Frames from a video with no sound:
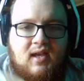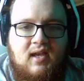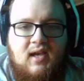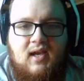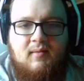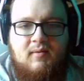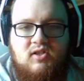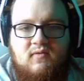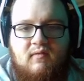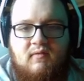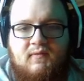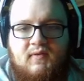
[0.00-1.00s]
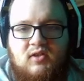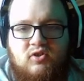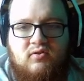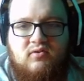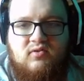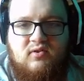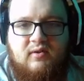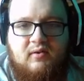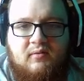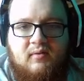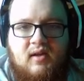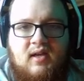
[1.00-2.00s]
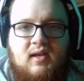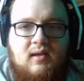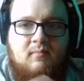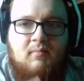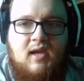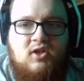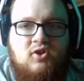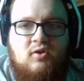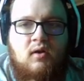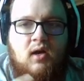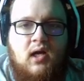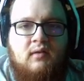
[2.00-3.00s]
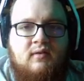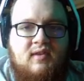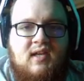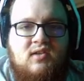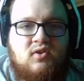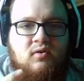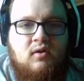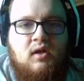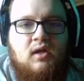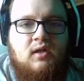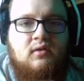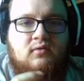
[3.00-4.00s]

and a bunch of other features. So make sure all of these are all